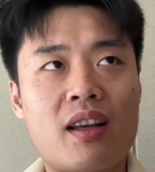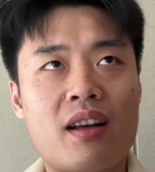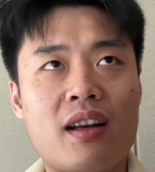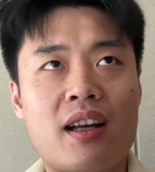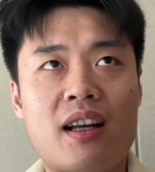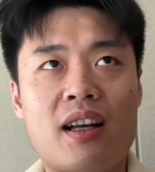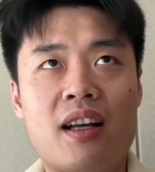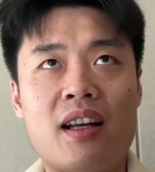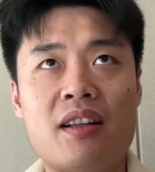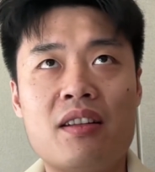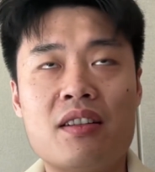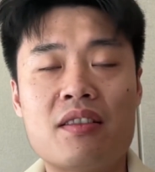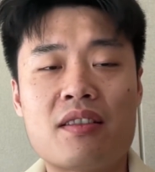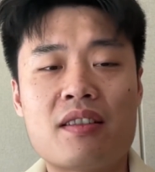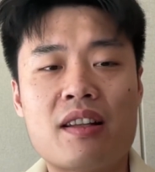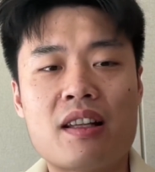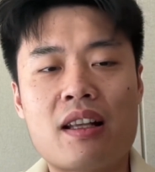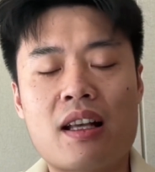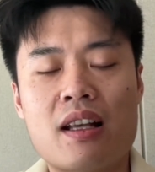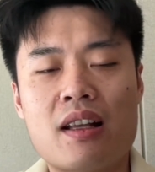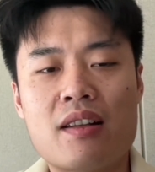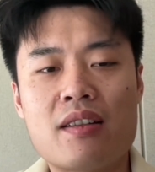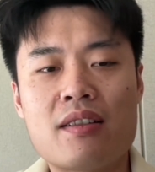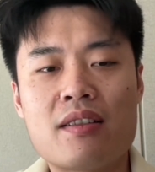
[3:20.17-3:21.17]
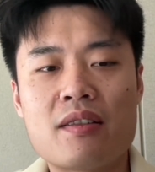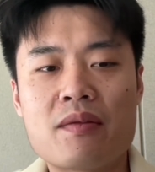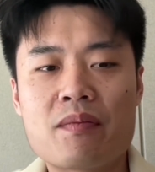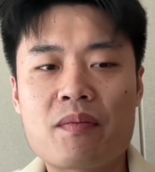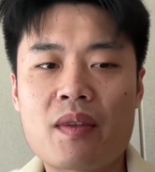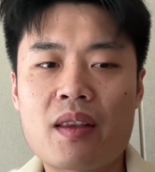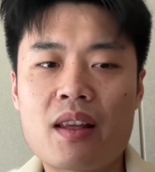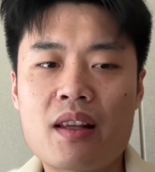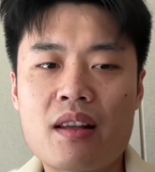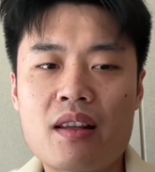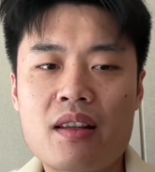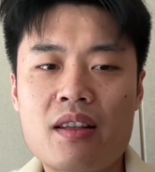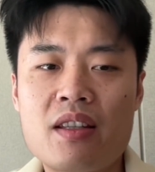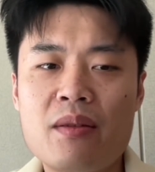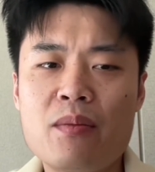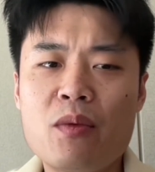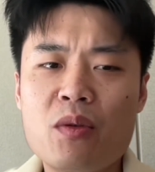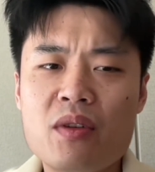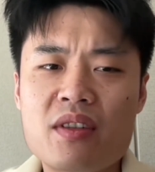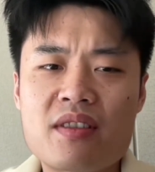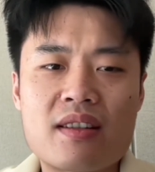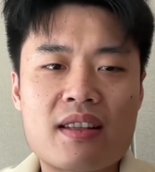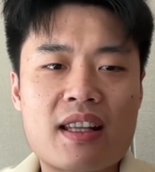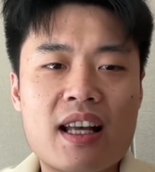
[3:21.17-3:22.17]
and
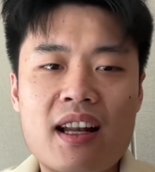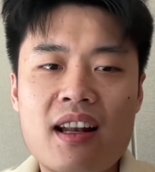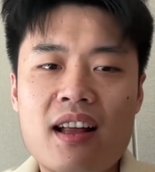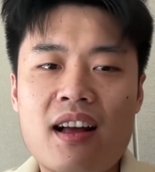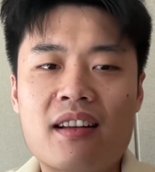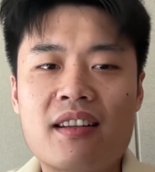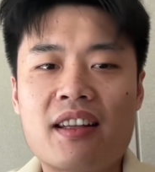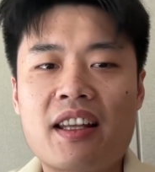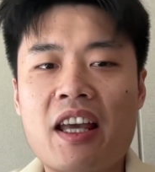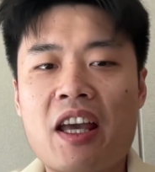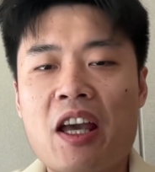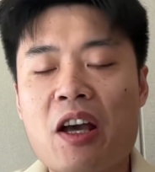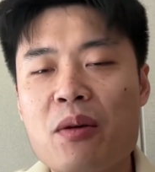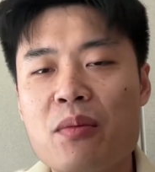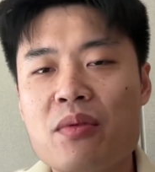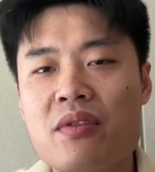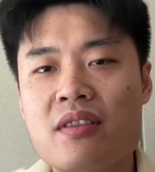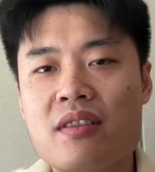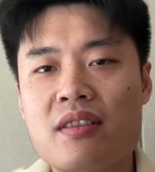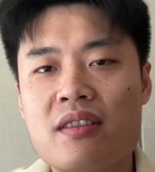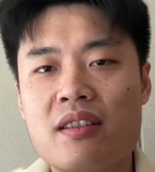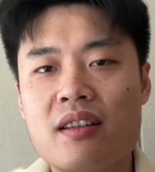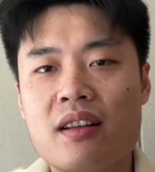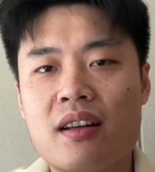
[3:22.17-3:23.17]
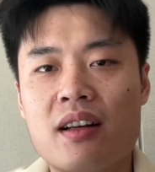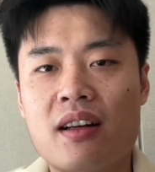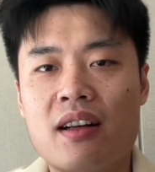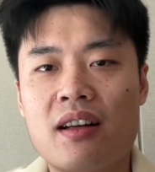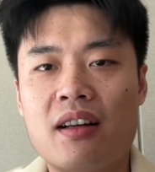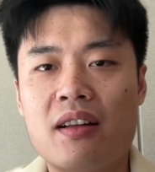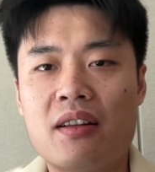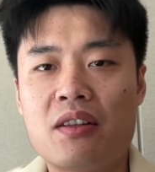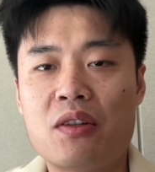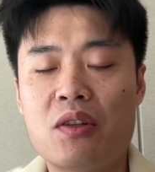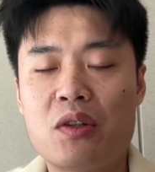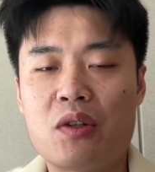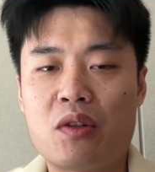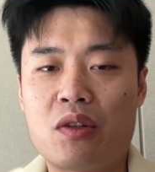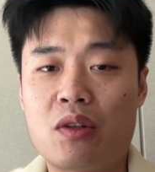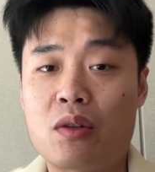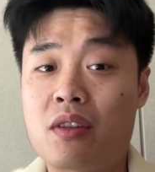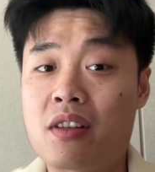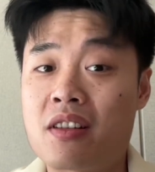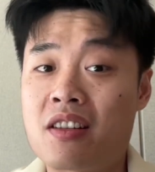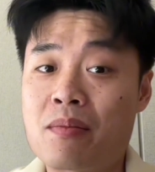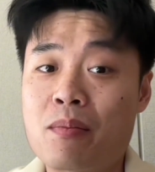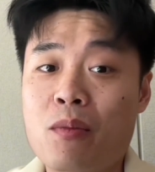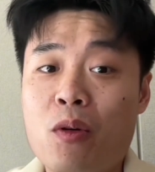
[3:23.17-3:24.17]
Tibo is not only helps
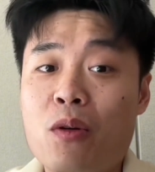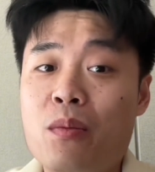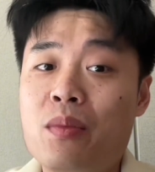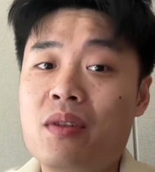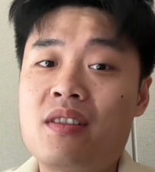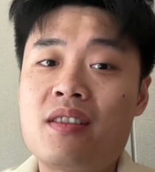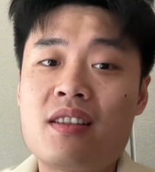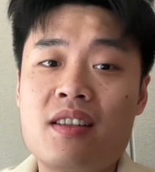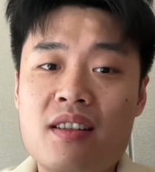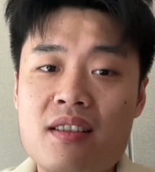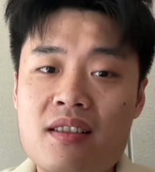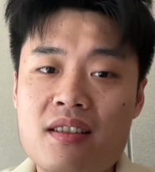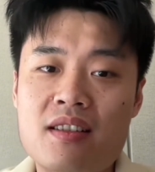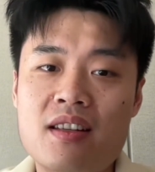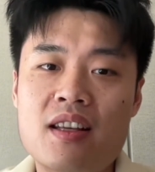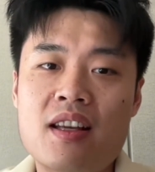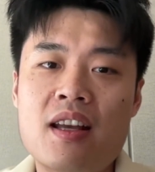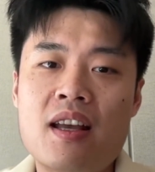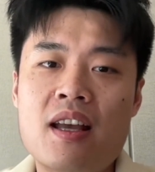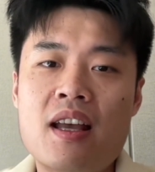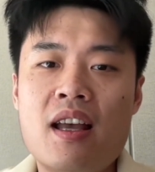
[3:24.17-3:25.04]
the small business,